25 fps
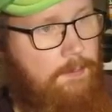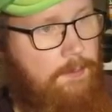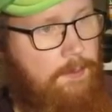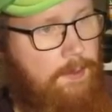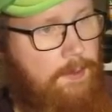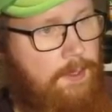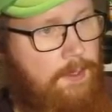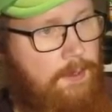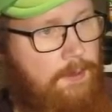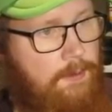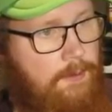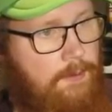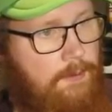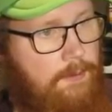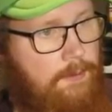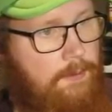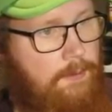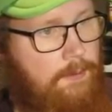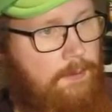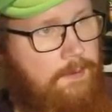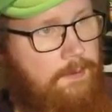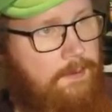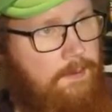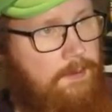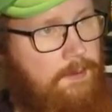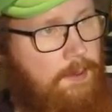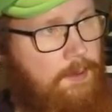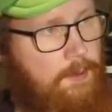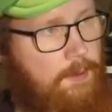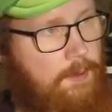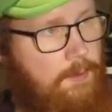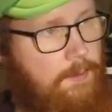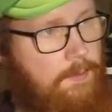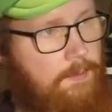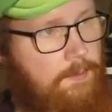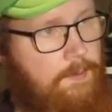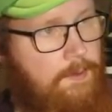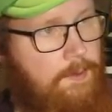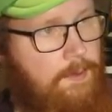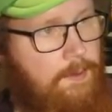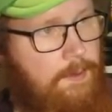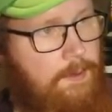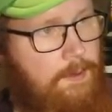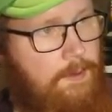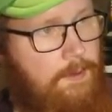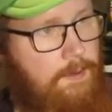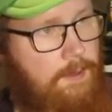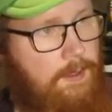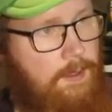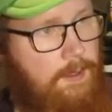break... Oh, no,
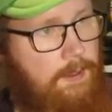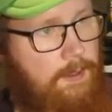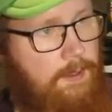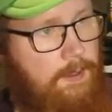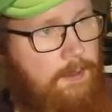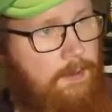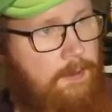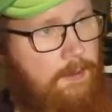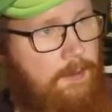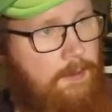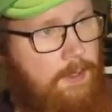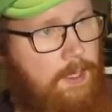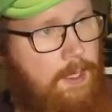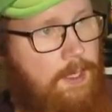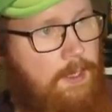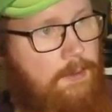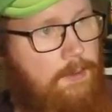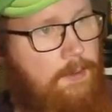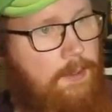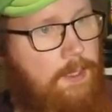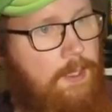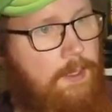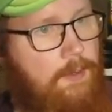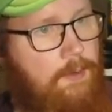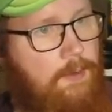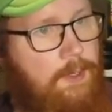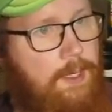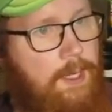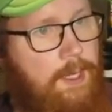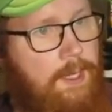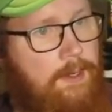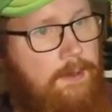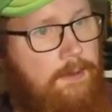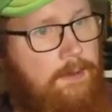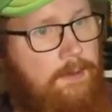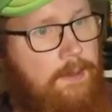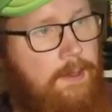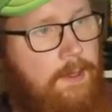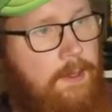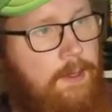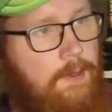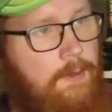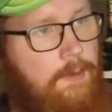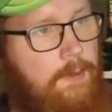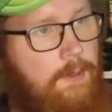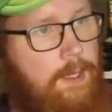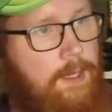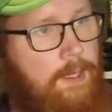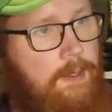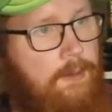sorry. I, I, oh, yeah, you can't, you can't
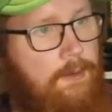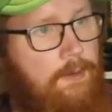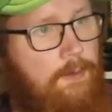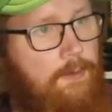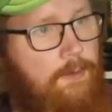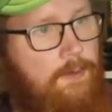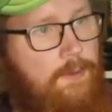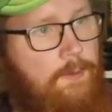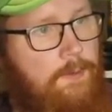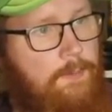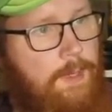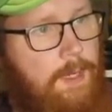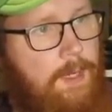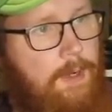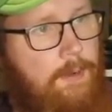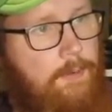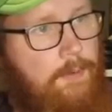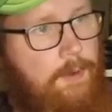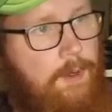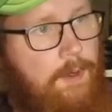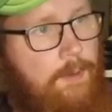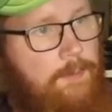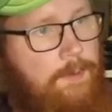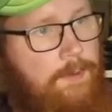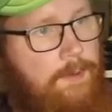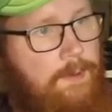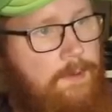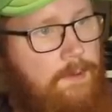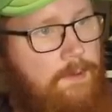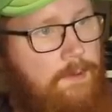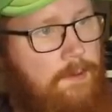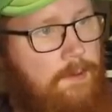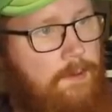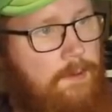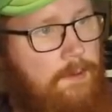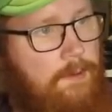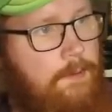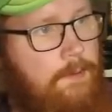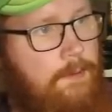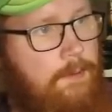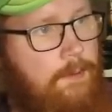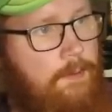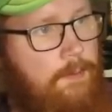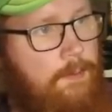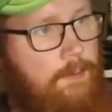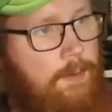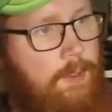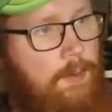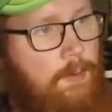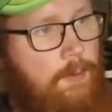you can't use the power-ups, I see. It
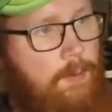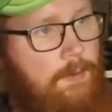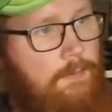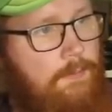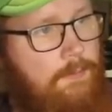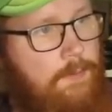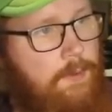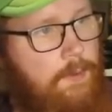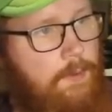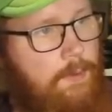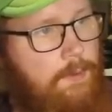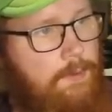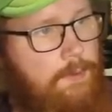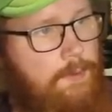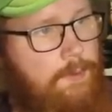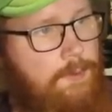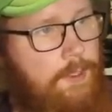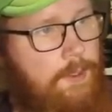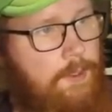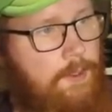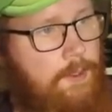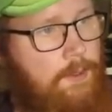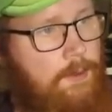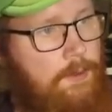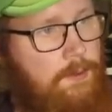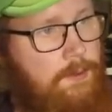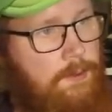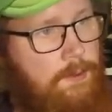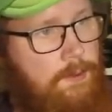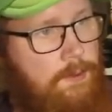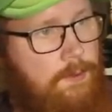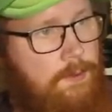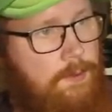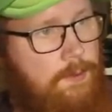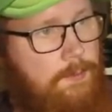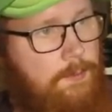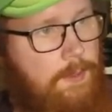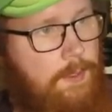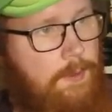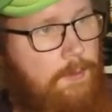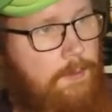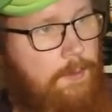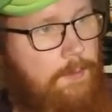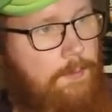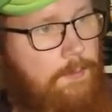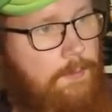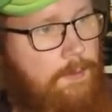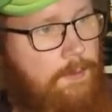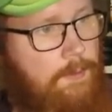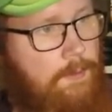would be cool if Yoshi could also use the
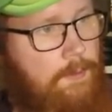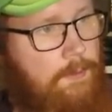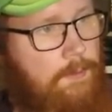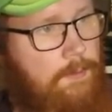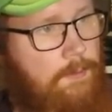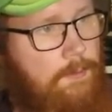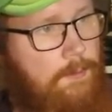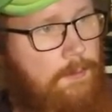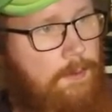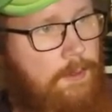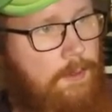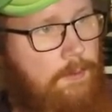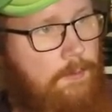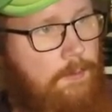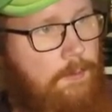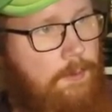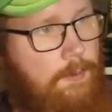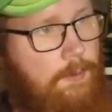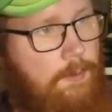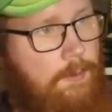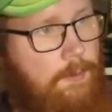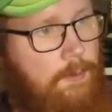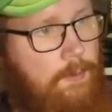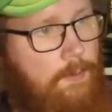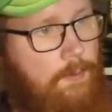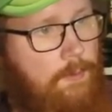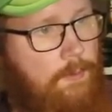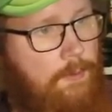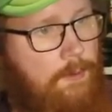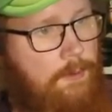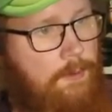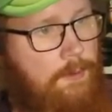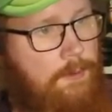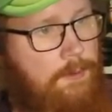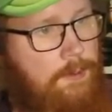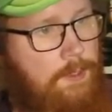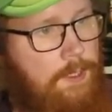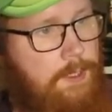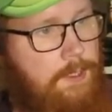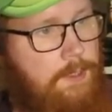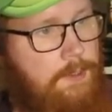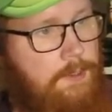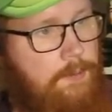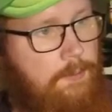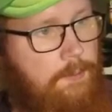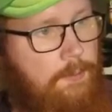power-ups, though. That would be a new change to